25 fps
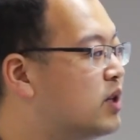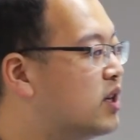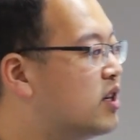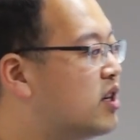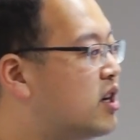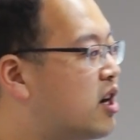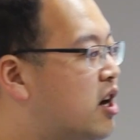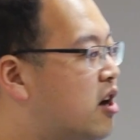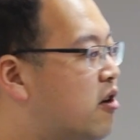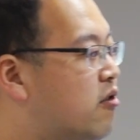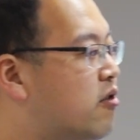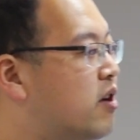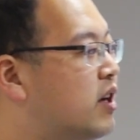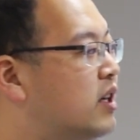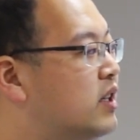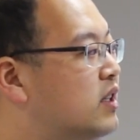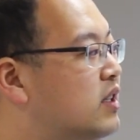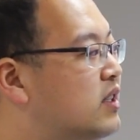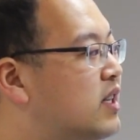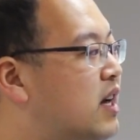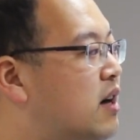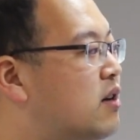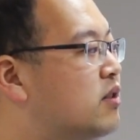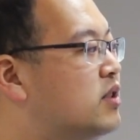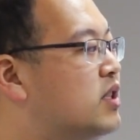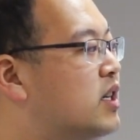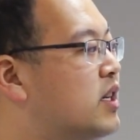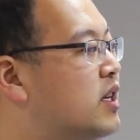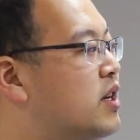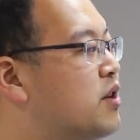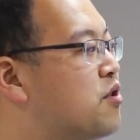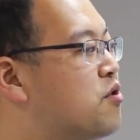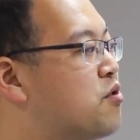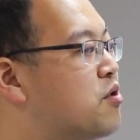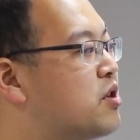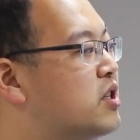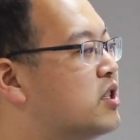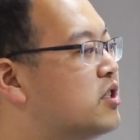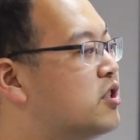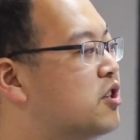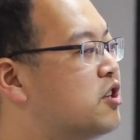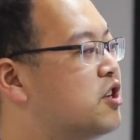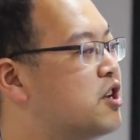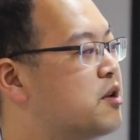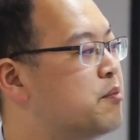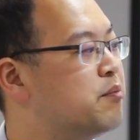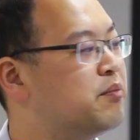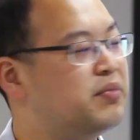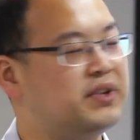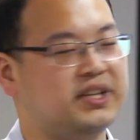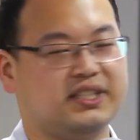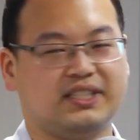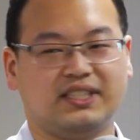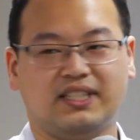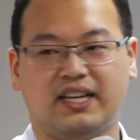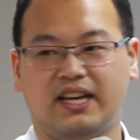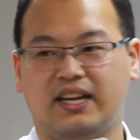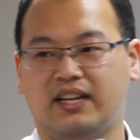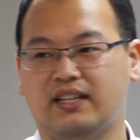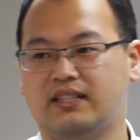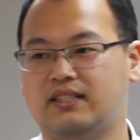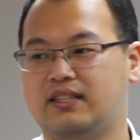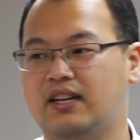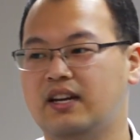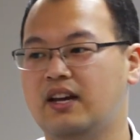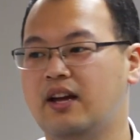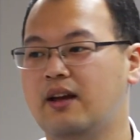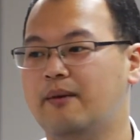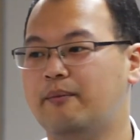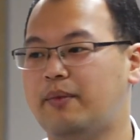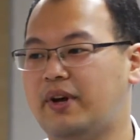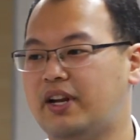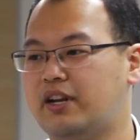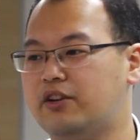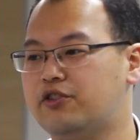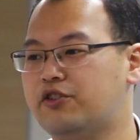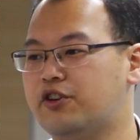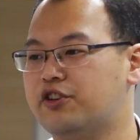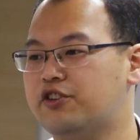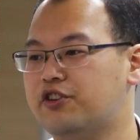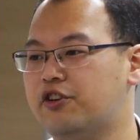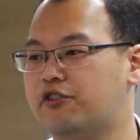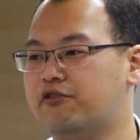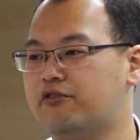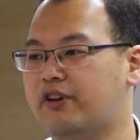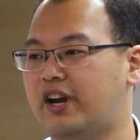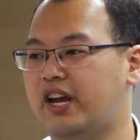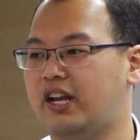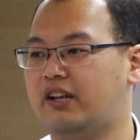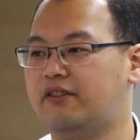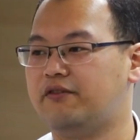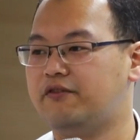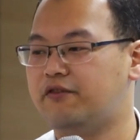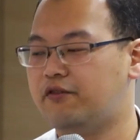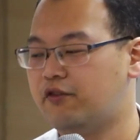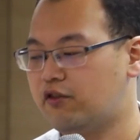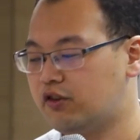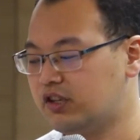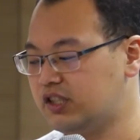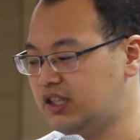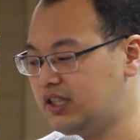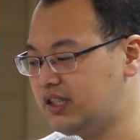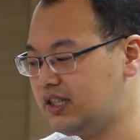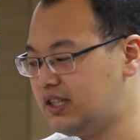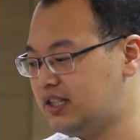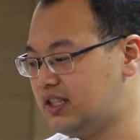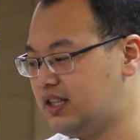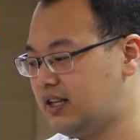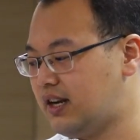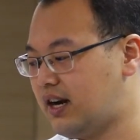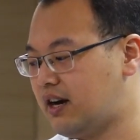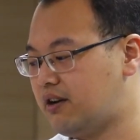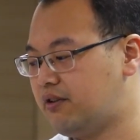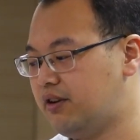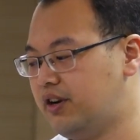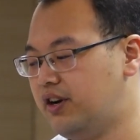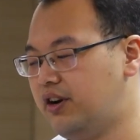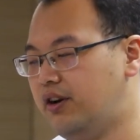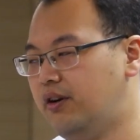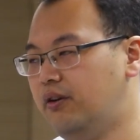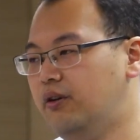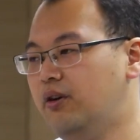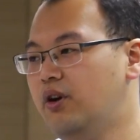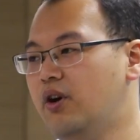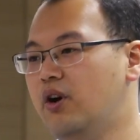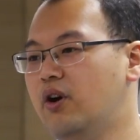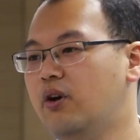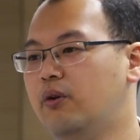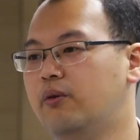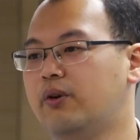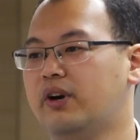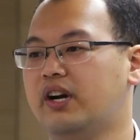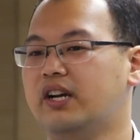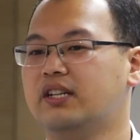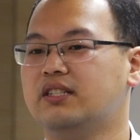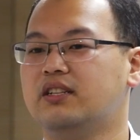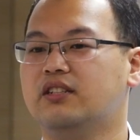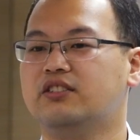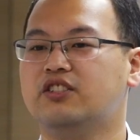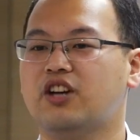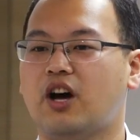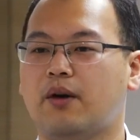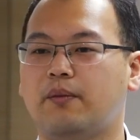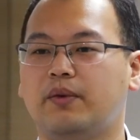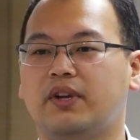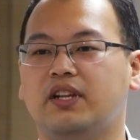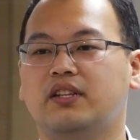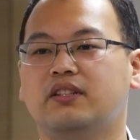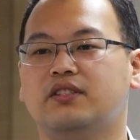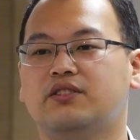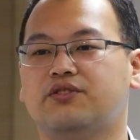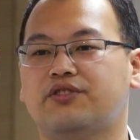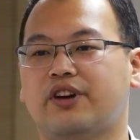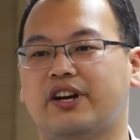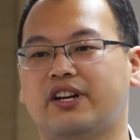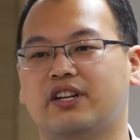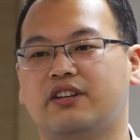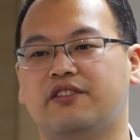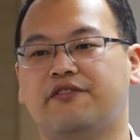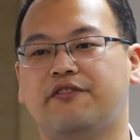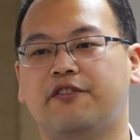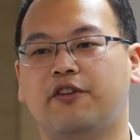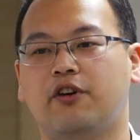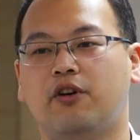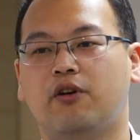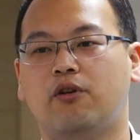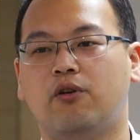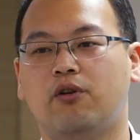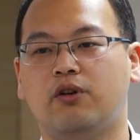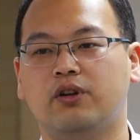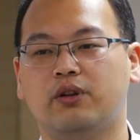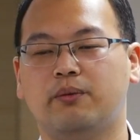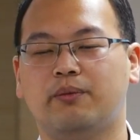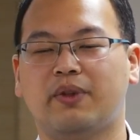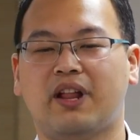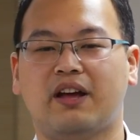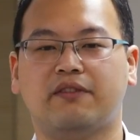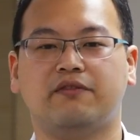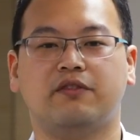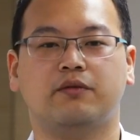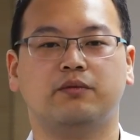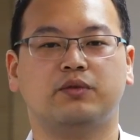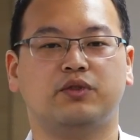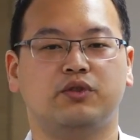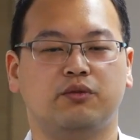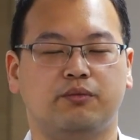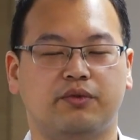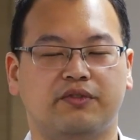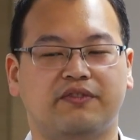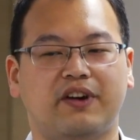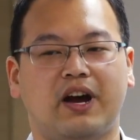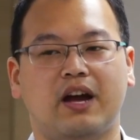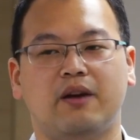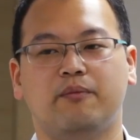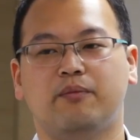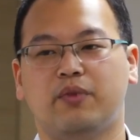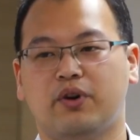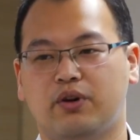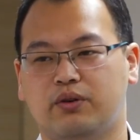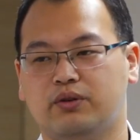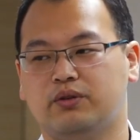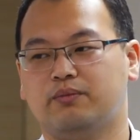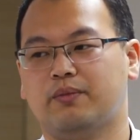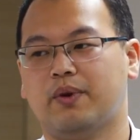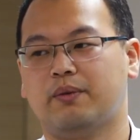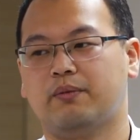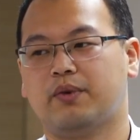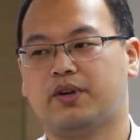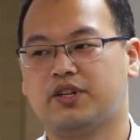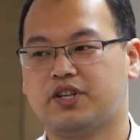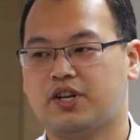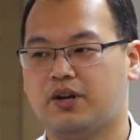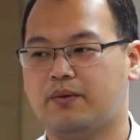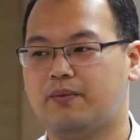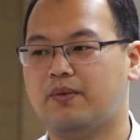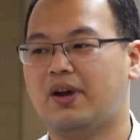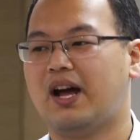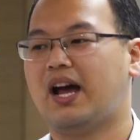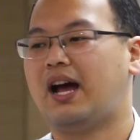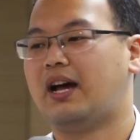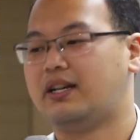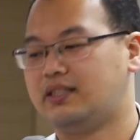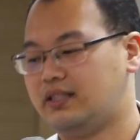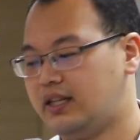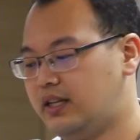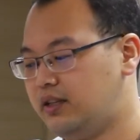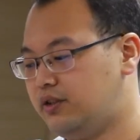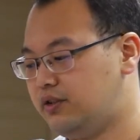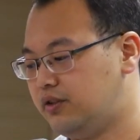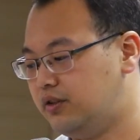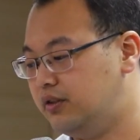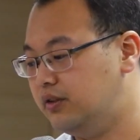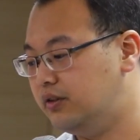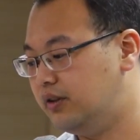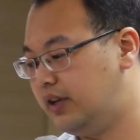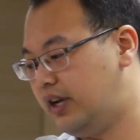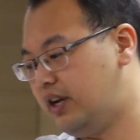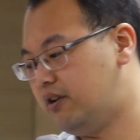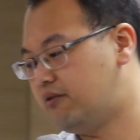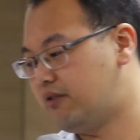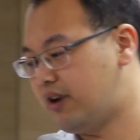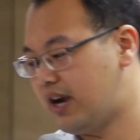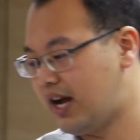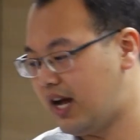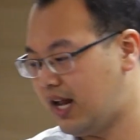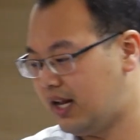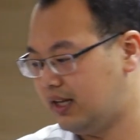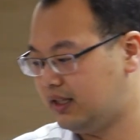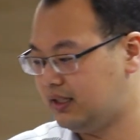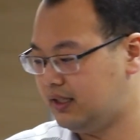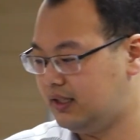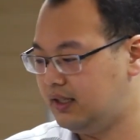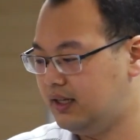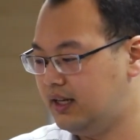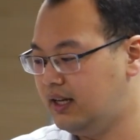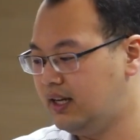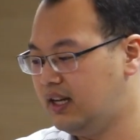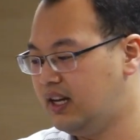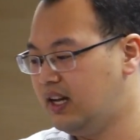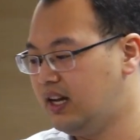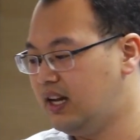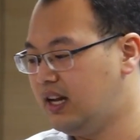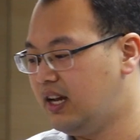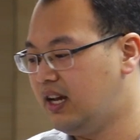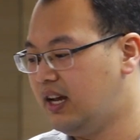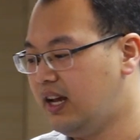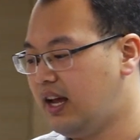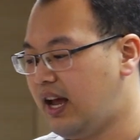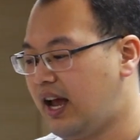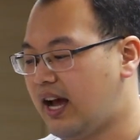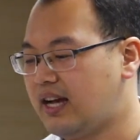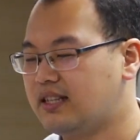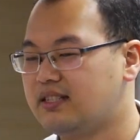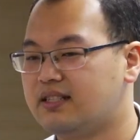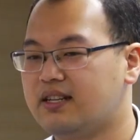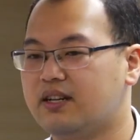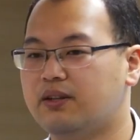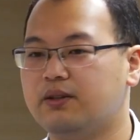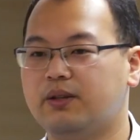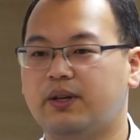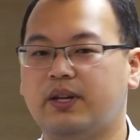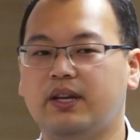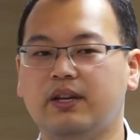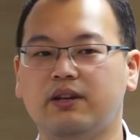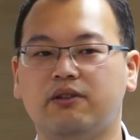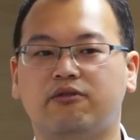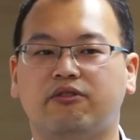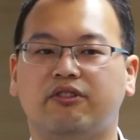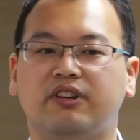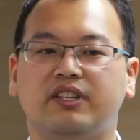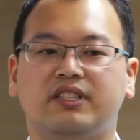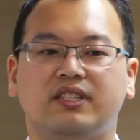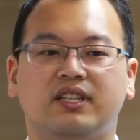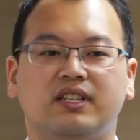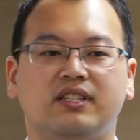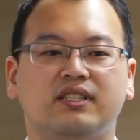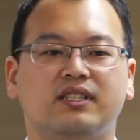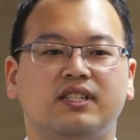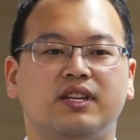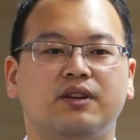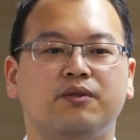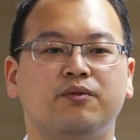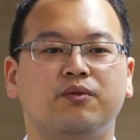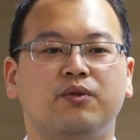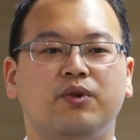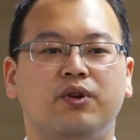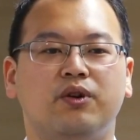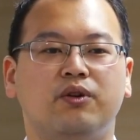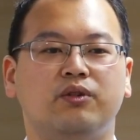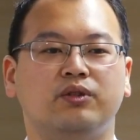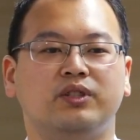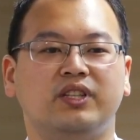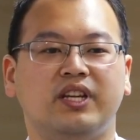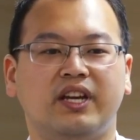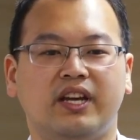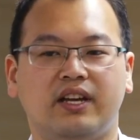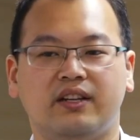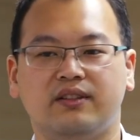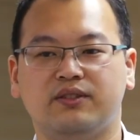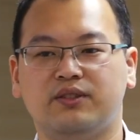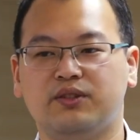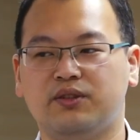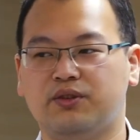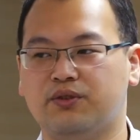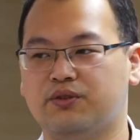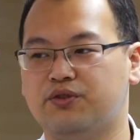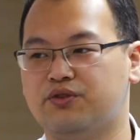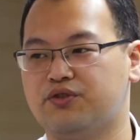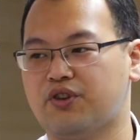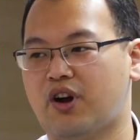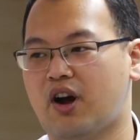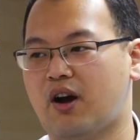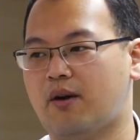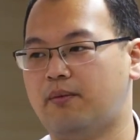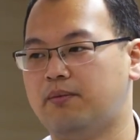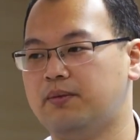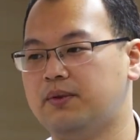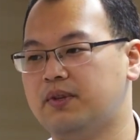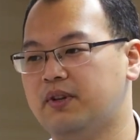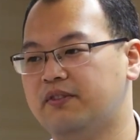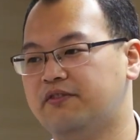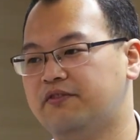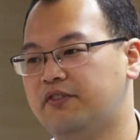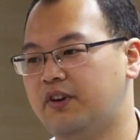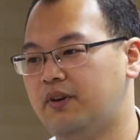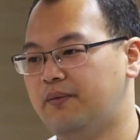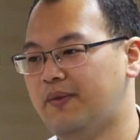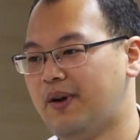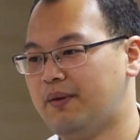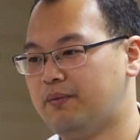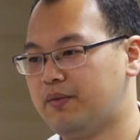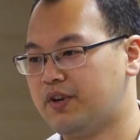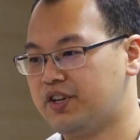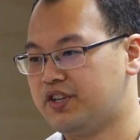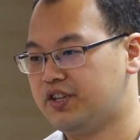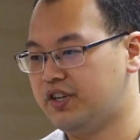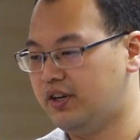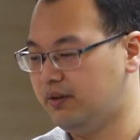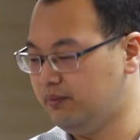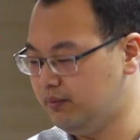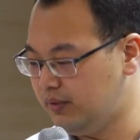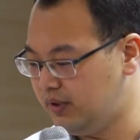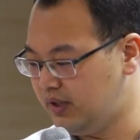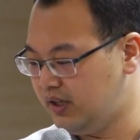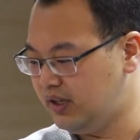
the current delta equals 13% penetration rate forcing the scenario where it's a dominant strategy for all the platforms to provide both membership as they do in reality. As delta increases, they will tend to drop the free membership.